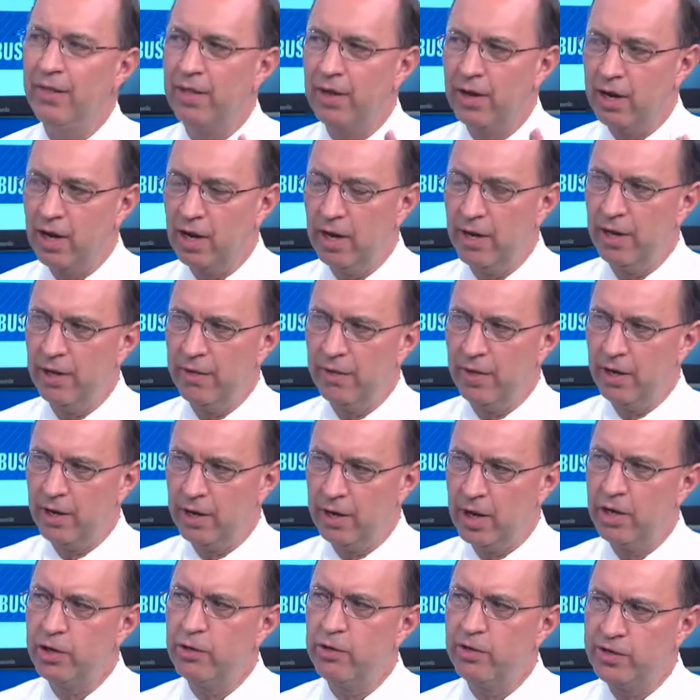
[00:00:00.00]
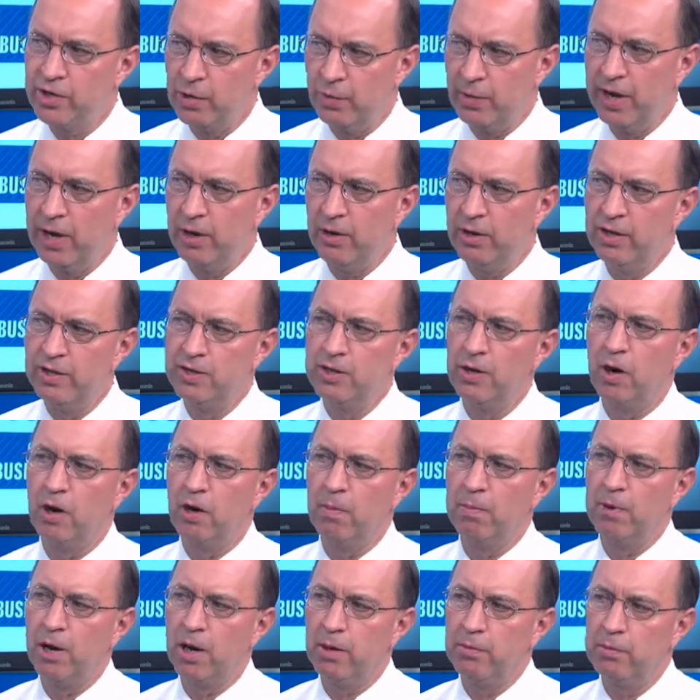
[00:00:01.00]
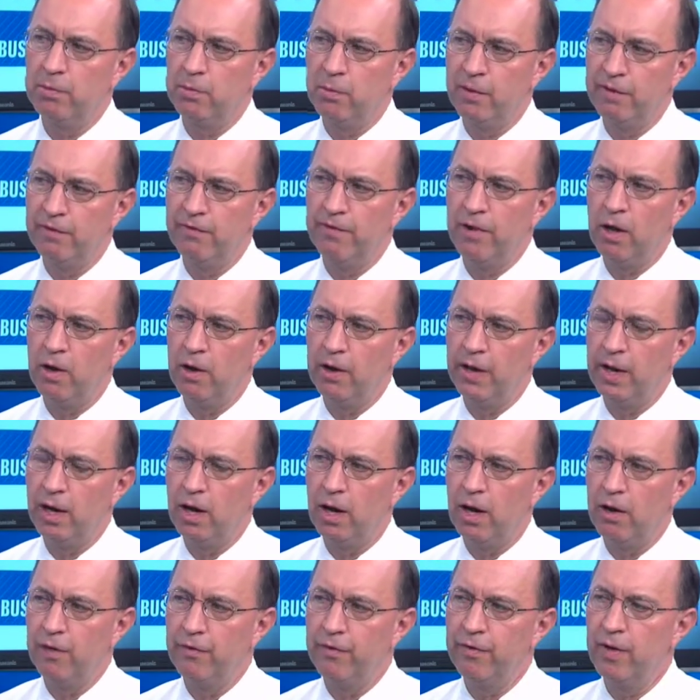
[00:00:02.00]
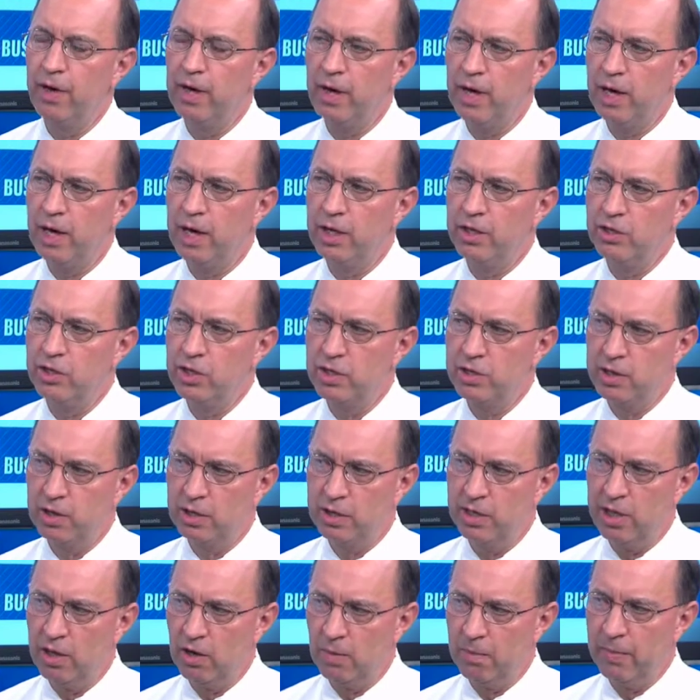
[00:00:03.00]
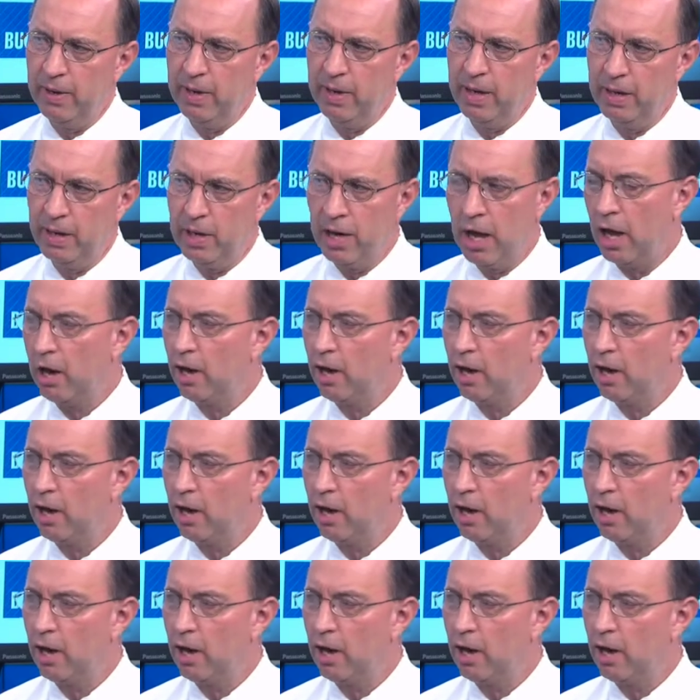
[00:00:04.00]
the countries around us are probably falling off just a little bit.